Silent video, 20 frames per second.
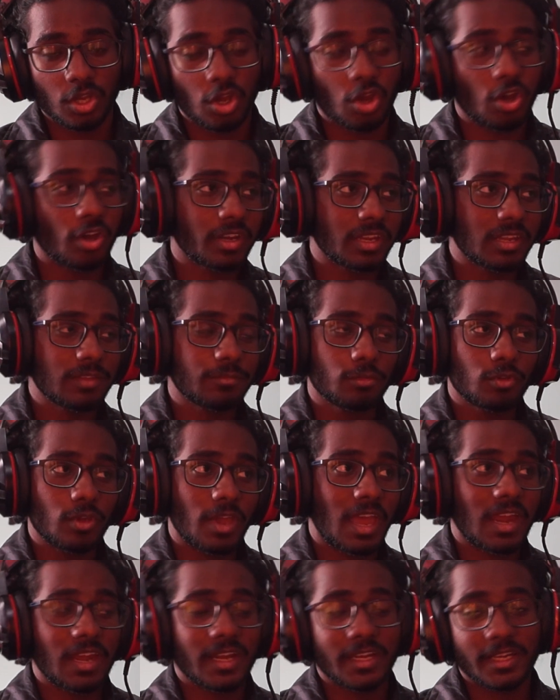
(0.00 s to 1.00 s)
Or if you
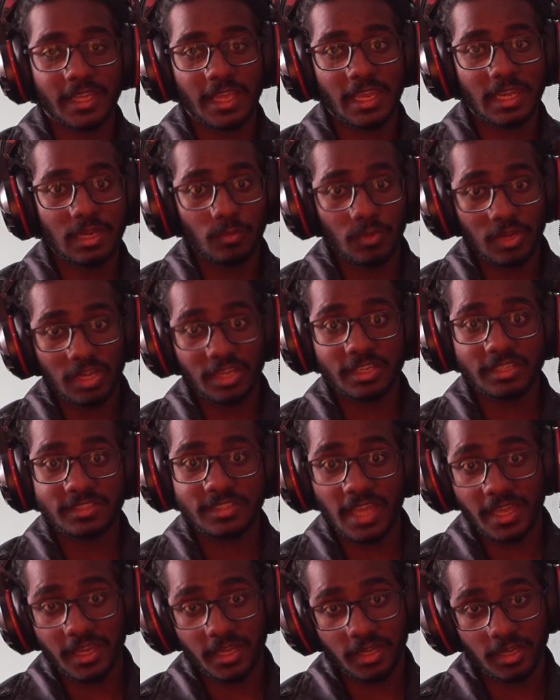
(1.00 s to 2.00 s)
had any willing
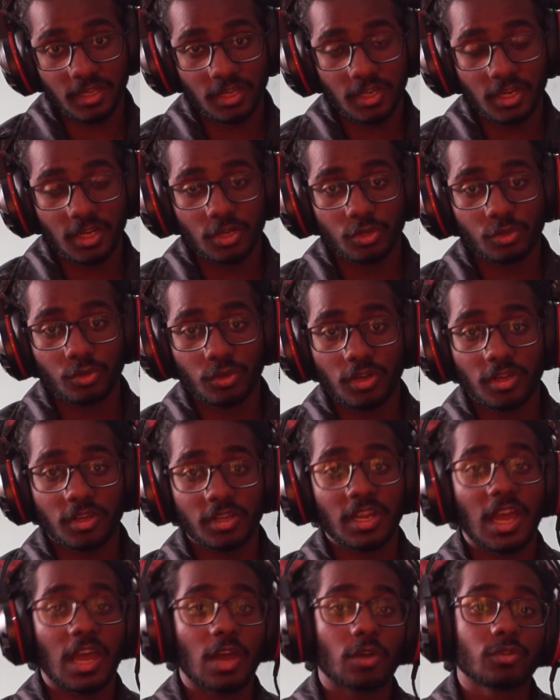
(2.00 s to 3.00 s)
desire to
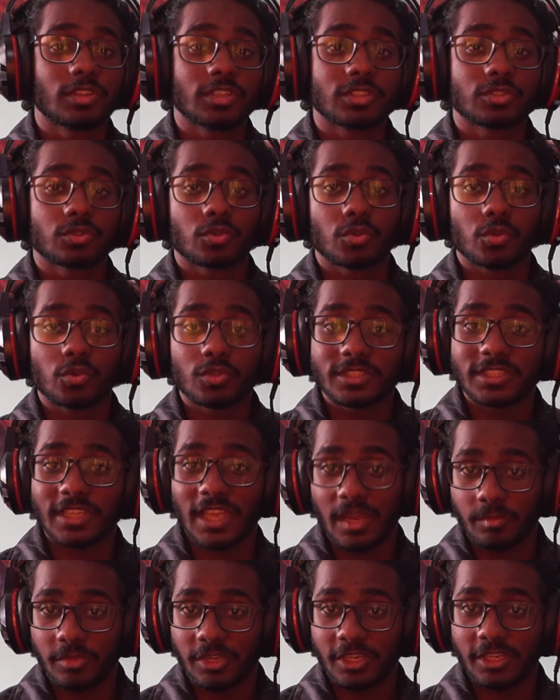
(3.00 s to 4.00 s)
learn how these tools
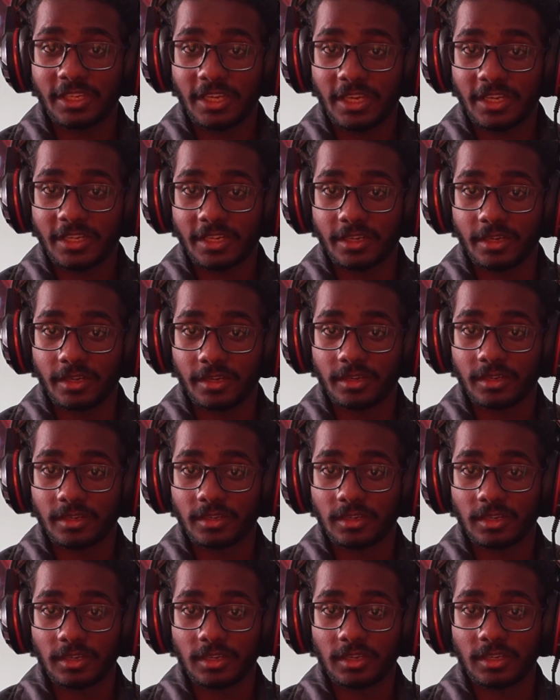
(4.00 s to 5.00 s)
can be created?
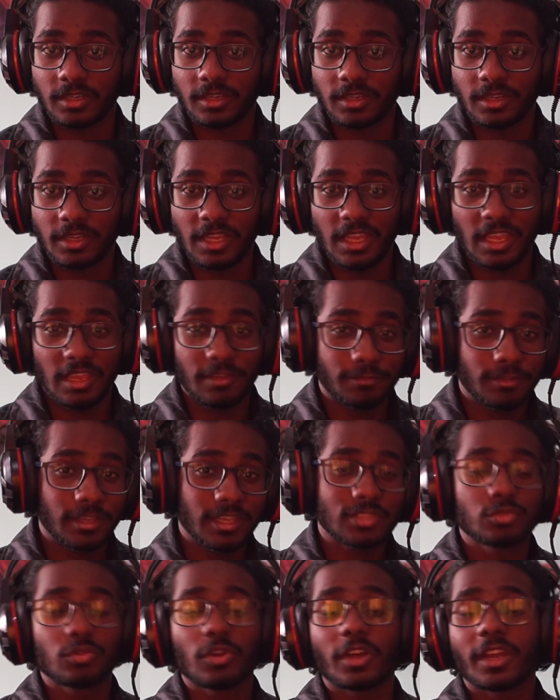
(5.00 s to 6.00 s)
If
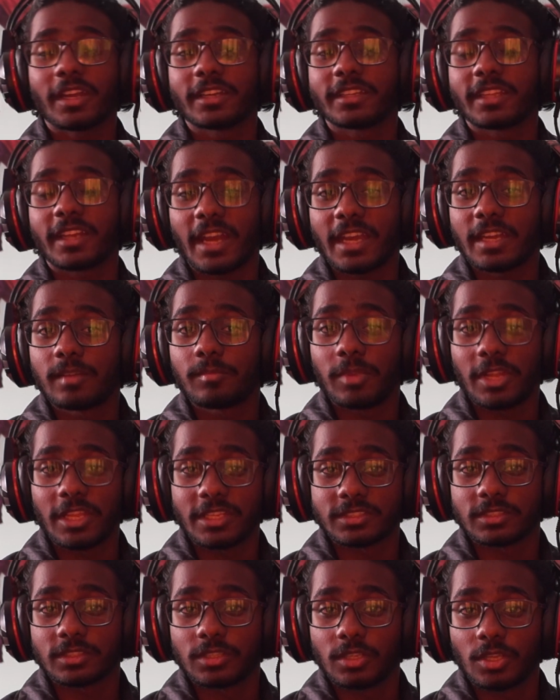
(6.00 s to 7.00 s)
yes, you are at the right
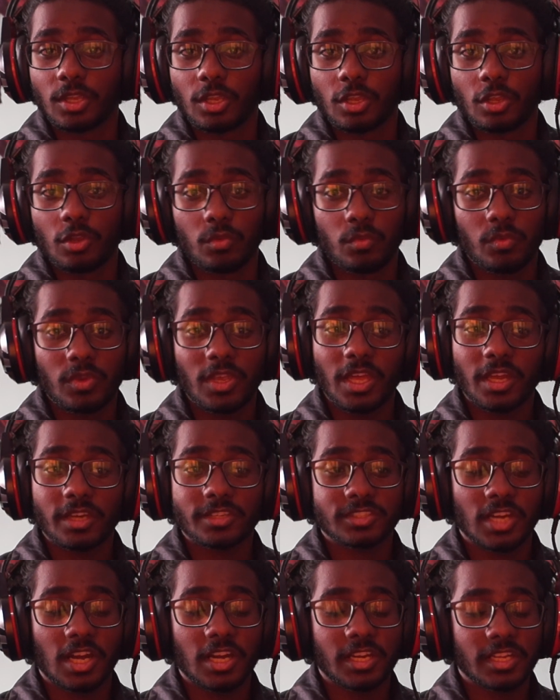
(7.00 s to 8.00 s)
place. We are
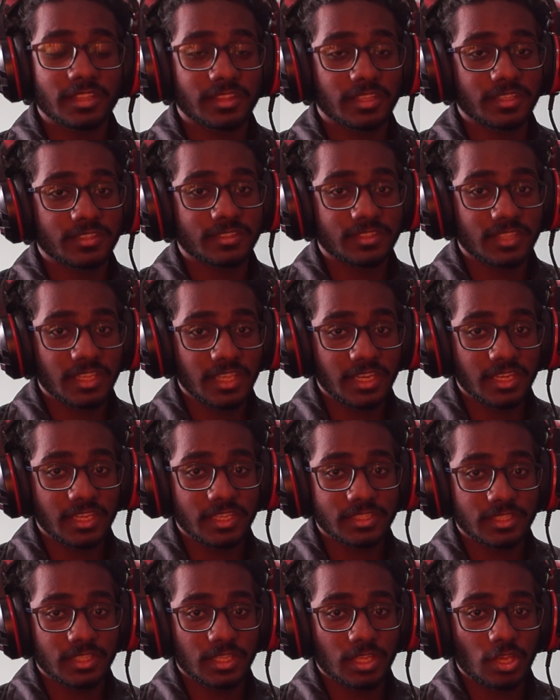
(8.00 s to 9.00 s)
starting this
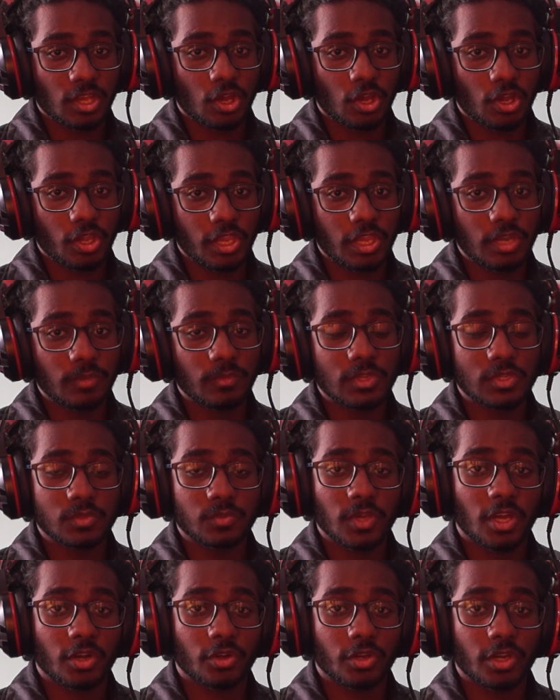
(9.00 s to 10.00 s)
series in which
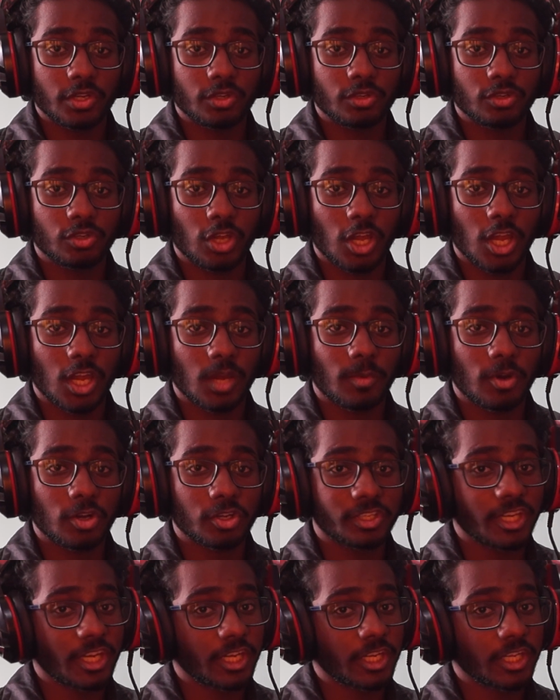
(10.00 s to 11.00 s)
we are going to talk
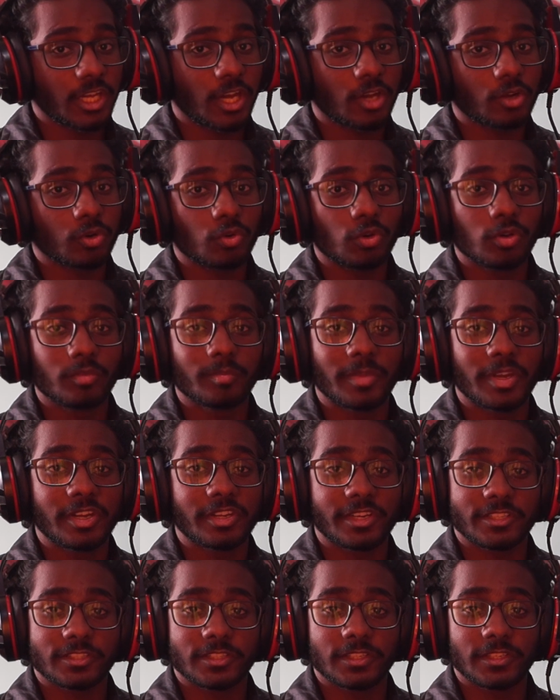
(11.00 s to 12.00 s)
about creating our own
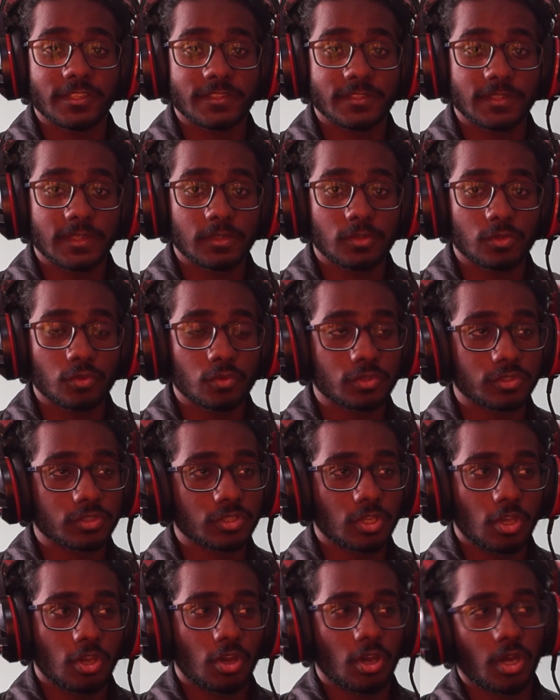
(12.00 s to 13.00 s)
penetration testing tools.
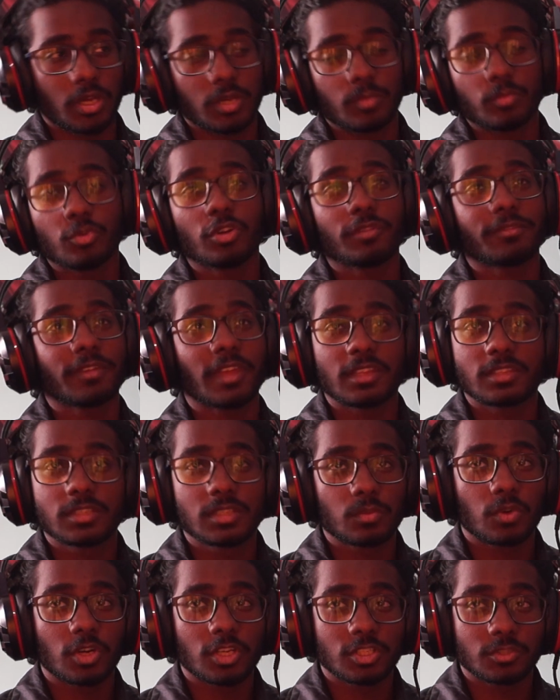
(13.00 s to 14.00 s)
Or in more
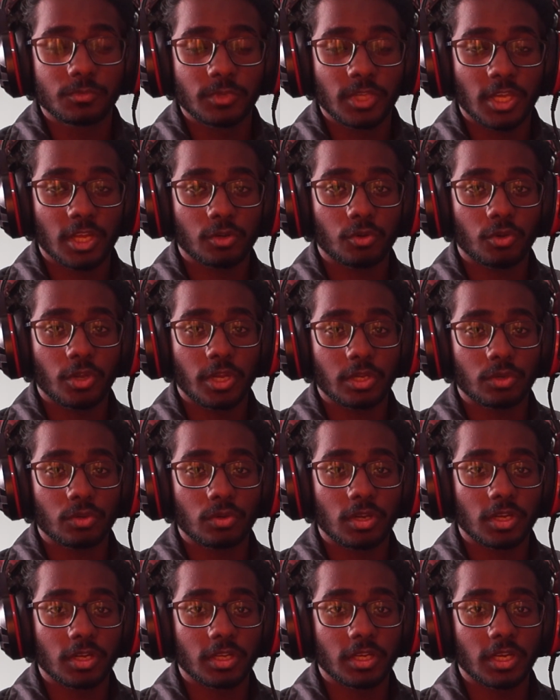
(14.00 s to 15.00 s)
fancy words, we are going to
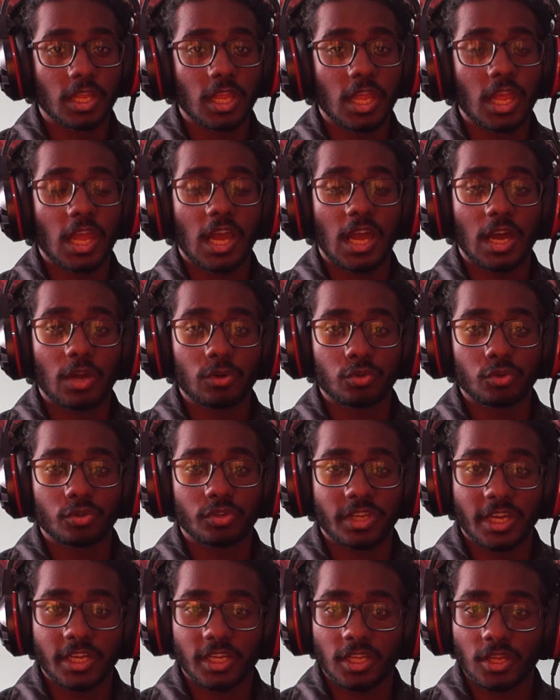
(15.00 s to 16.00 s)
learn how to
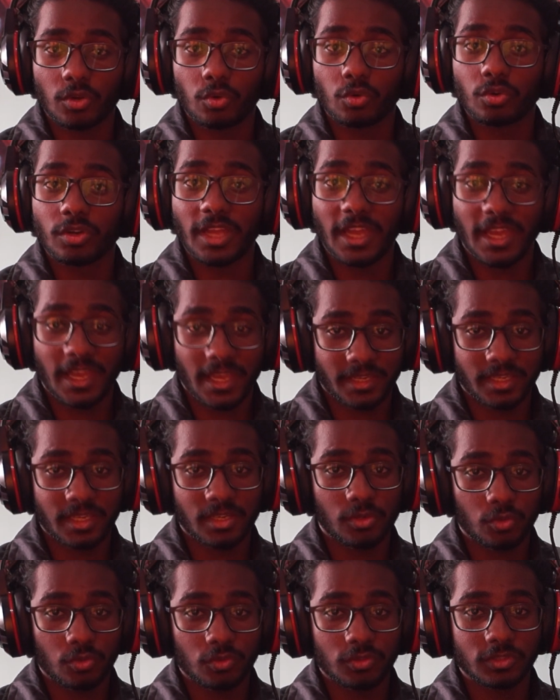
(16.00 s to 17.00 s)
create our own
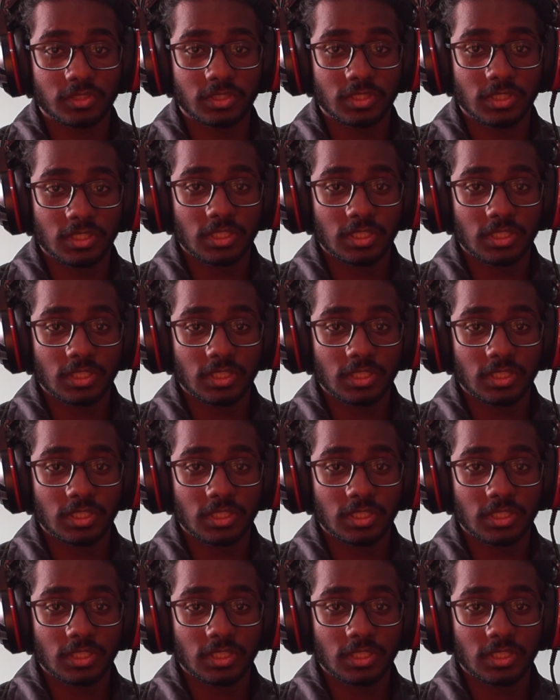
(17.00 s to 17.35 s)
hacking tools